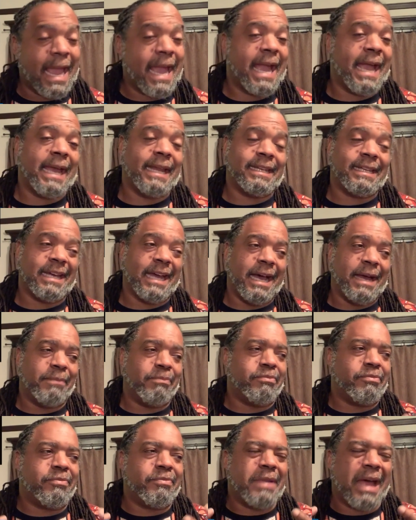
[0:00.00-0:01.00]
and
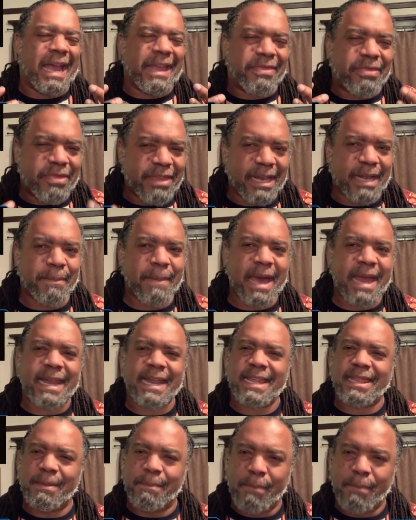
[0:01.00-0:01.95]
uh, I think about it,